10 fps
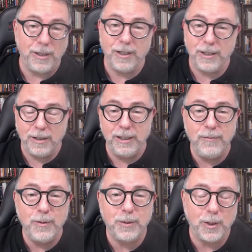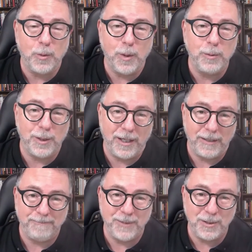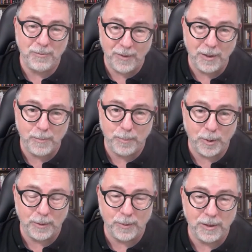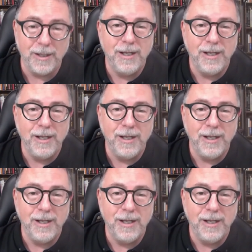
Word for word: I'm going to leave you with a quote today. This is a very important one.